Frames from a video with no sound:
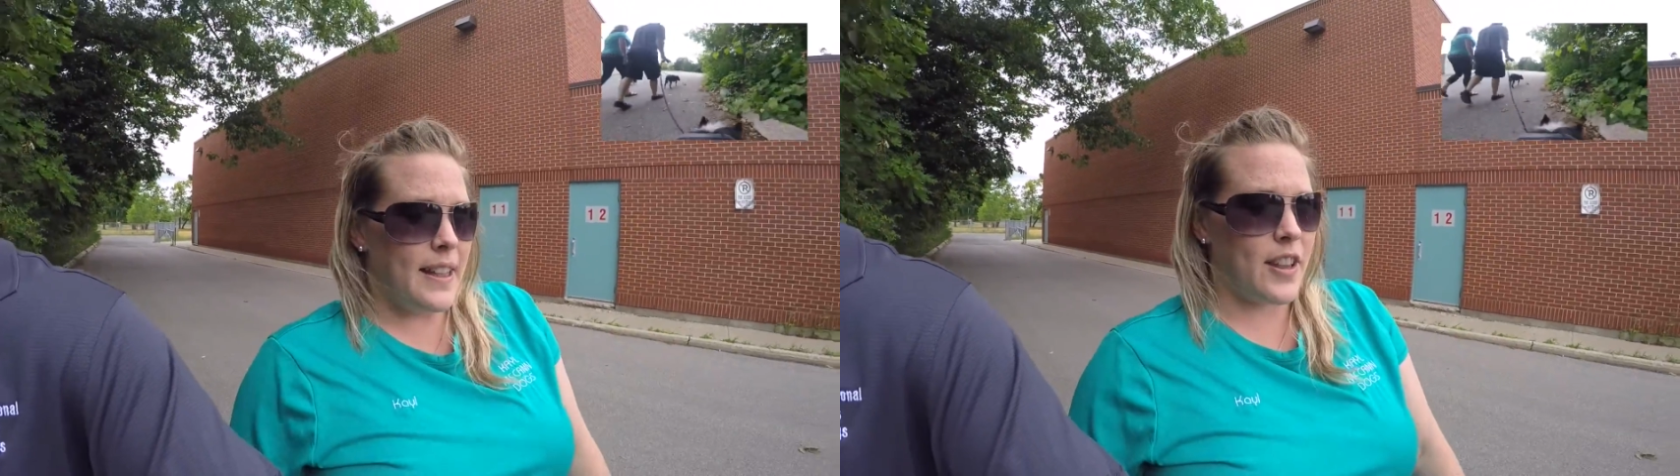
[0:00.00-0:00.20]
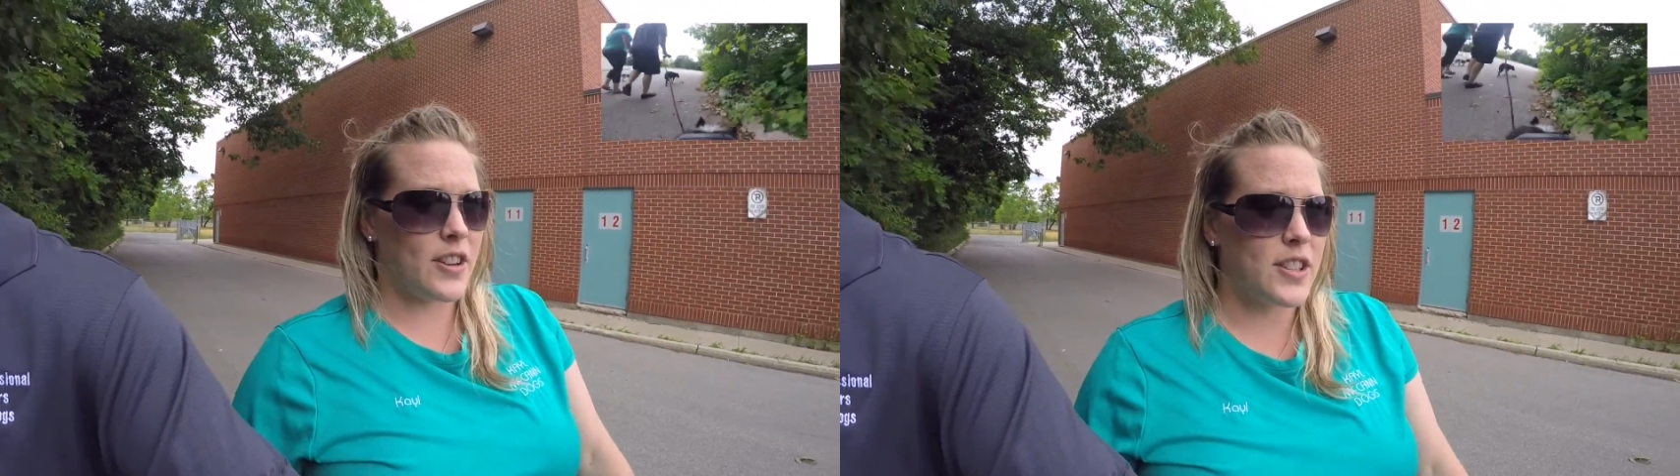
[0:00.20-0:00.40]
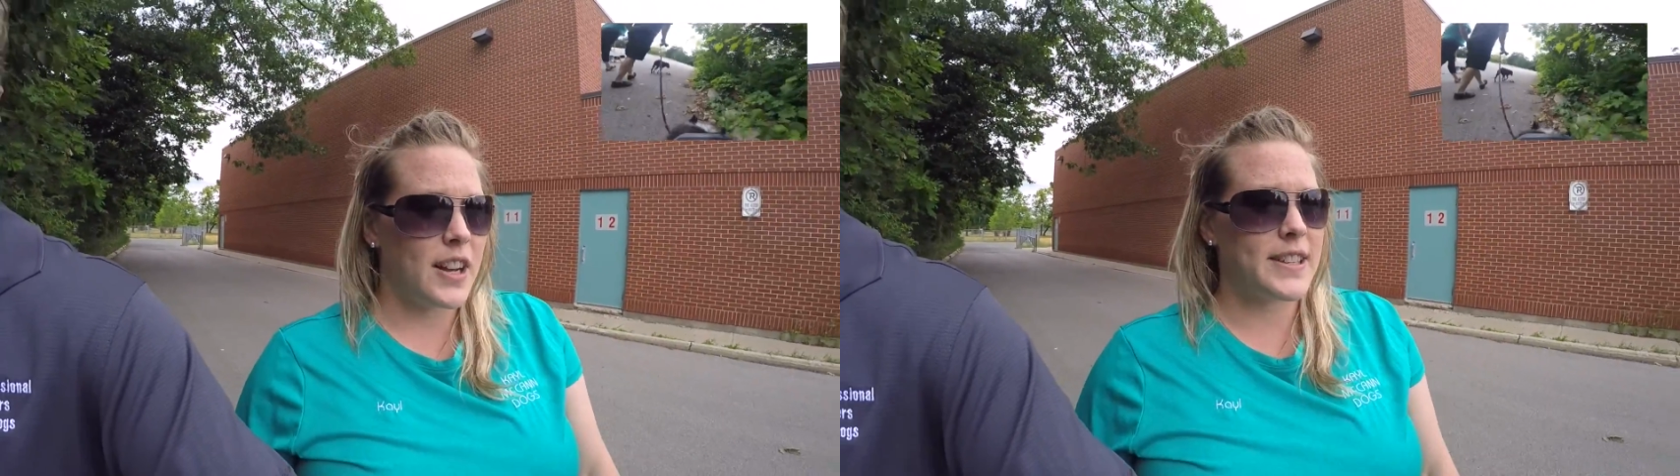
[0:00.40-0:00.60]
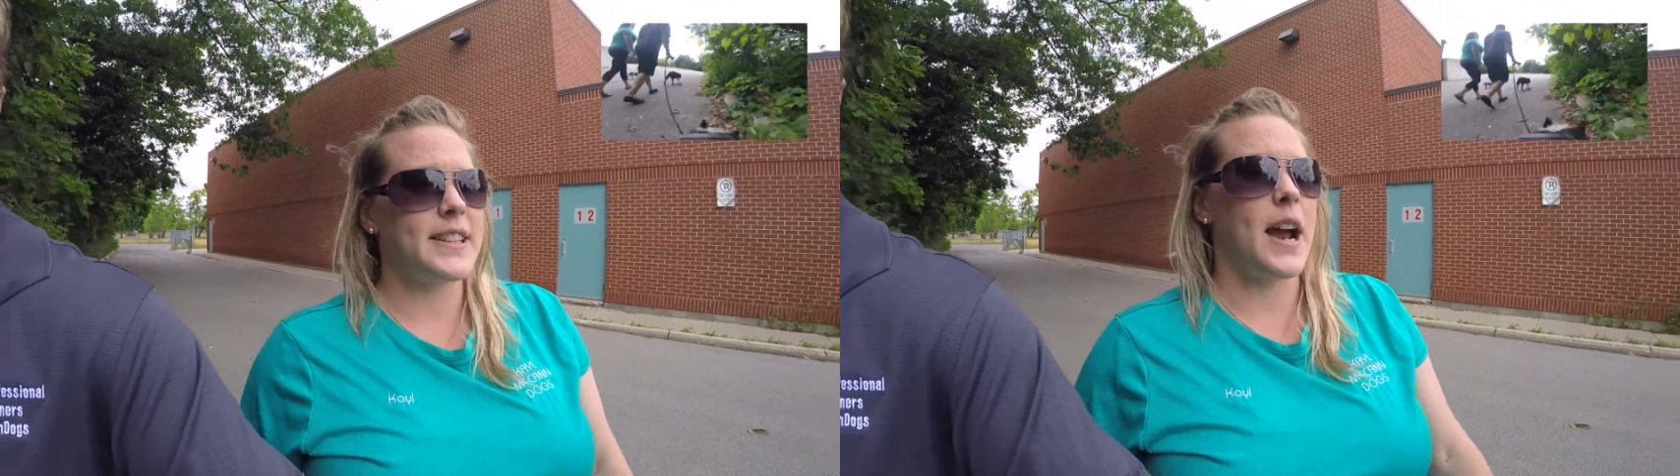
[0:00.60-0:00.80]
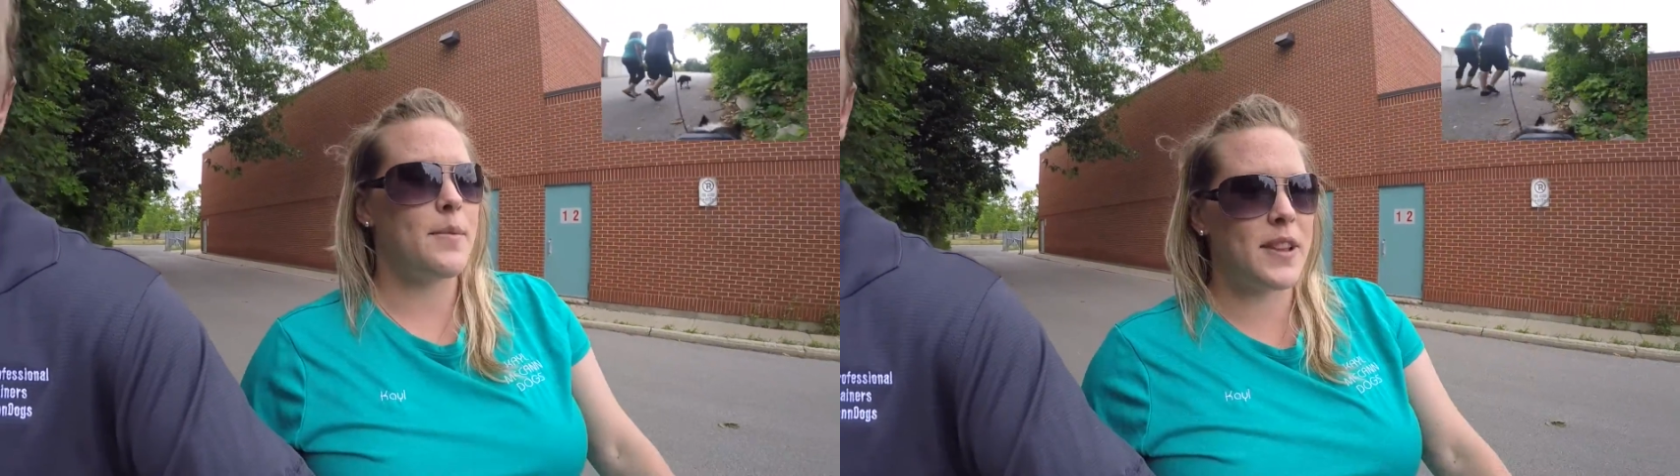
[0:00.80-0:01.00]
there's lots of
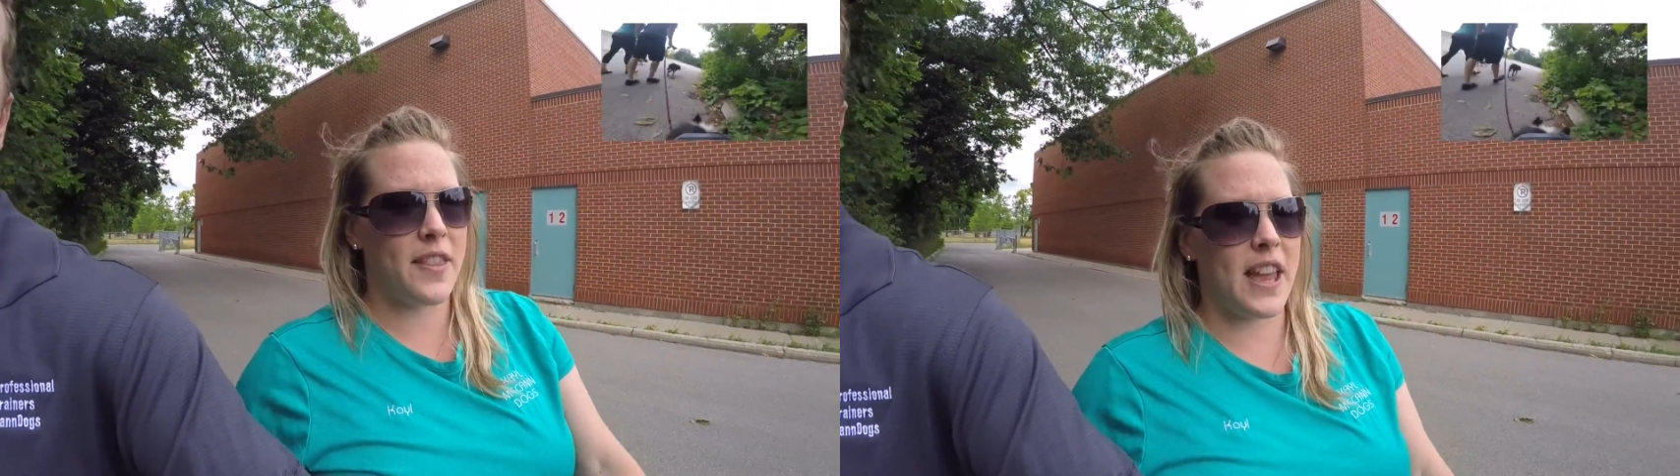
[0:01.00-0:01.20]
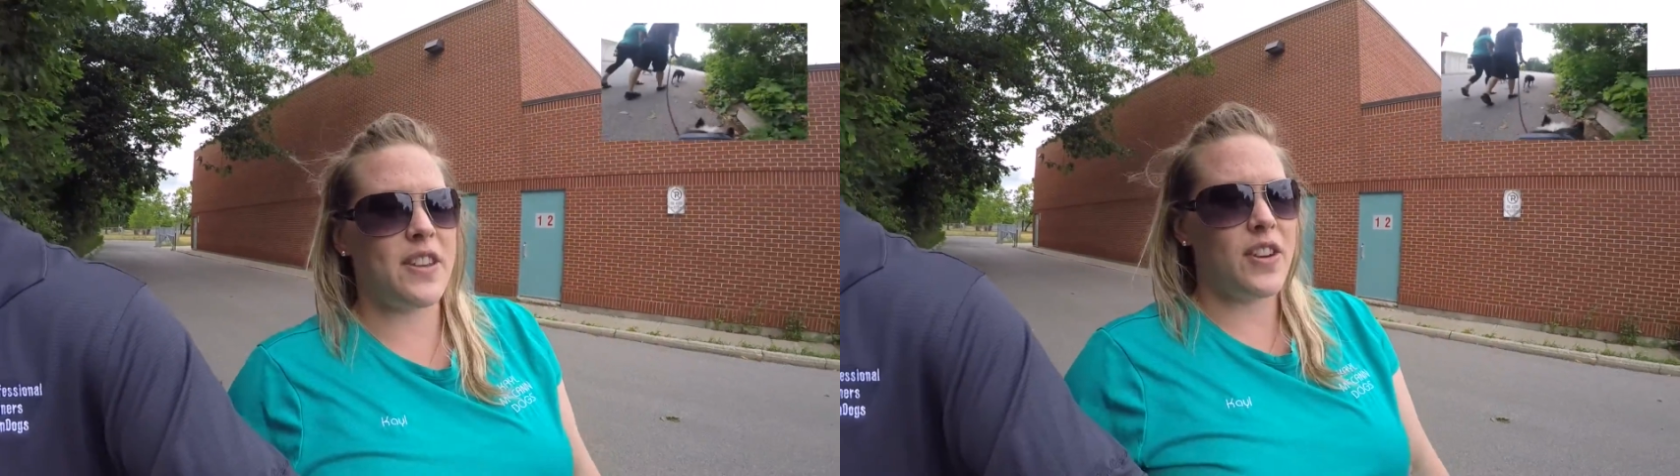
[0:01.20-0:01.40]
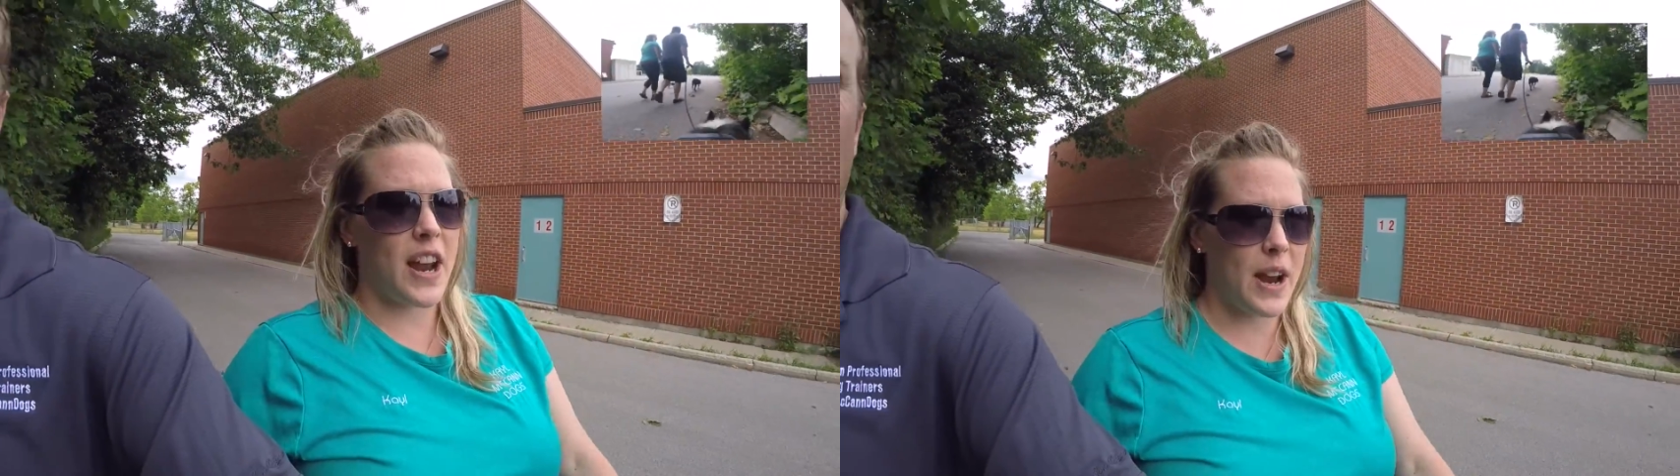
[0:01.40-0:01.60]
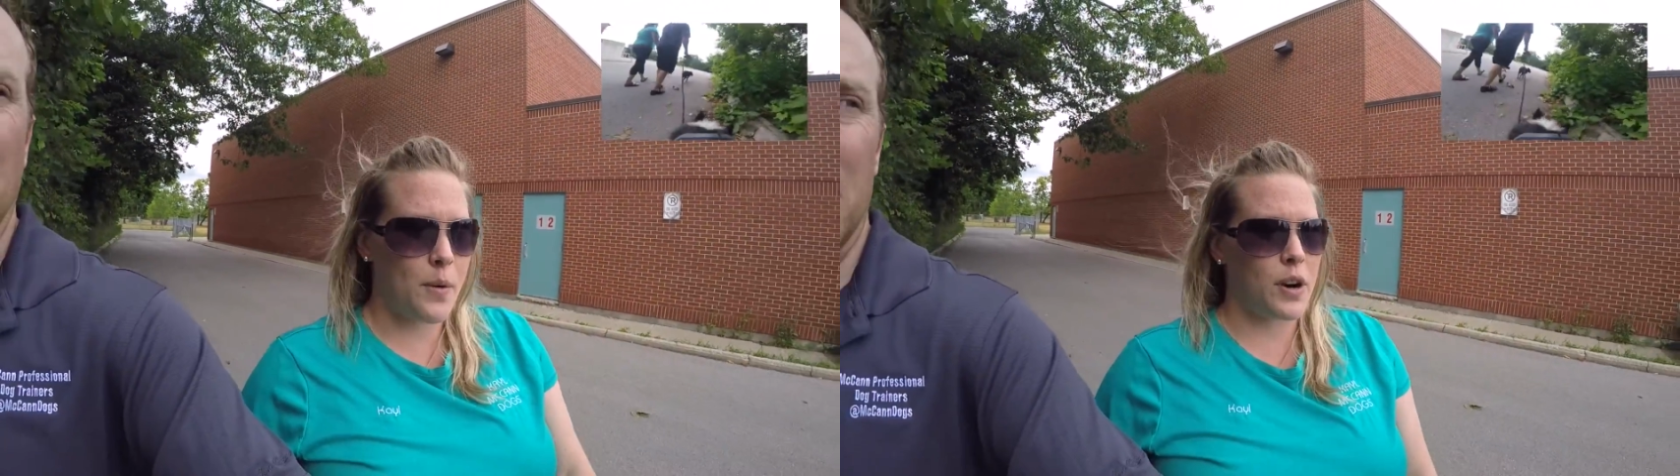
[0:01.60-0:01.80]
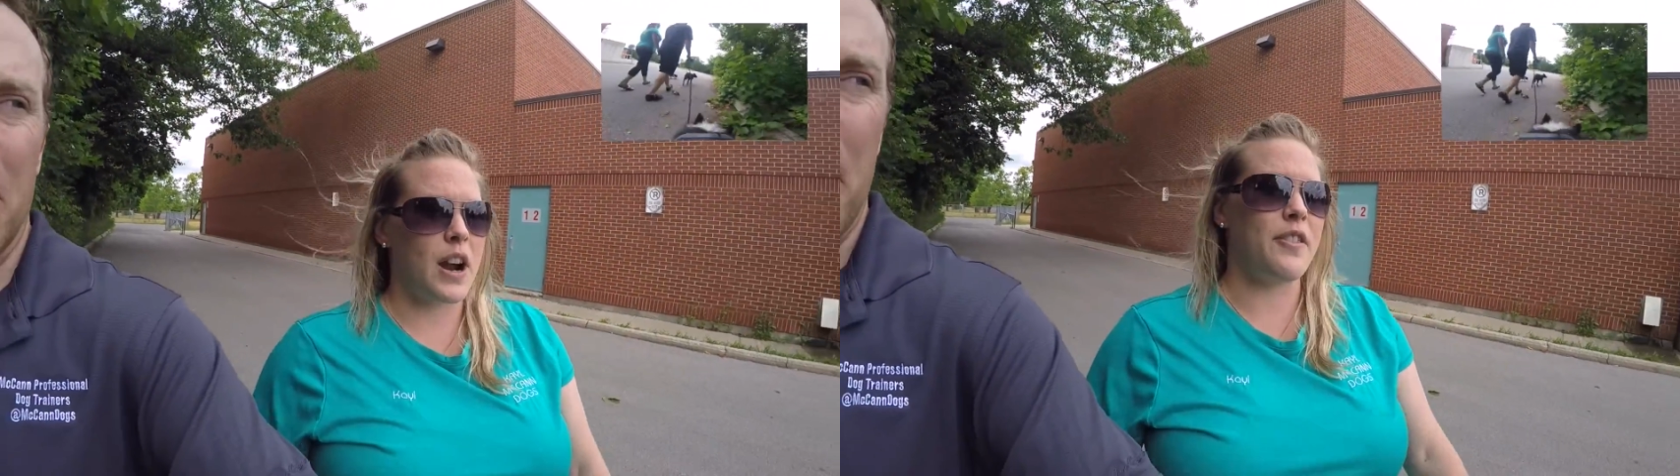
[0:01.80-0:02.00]
times at the end of a night
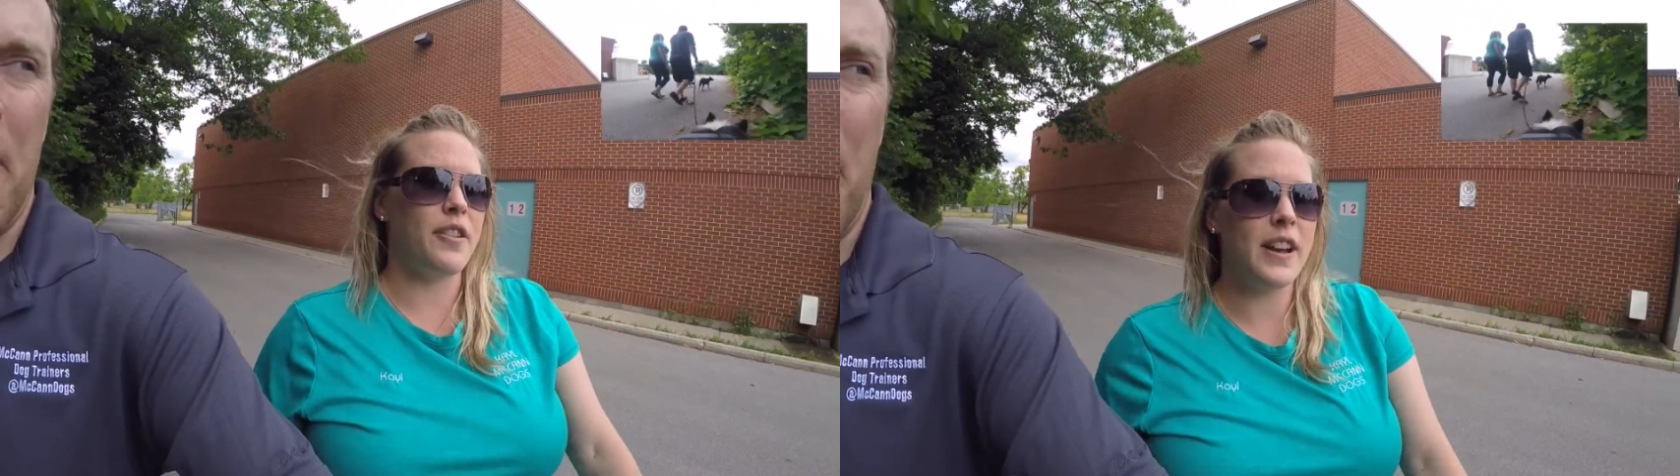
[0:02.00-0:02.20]
where I've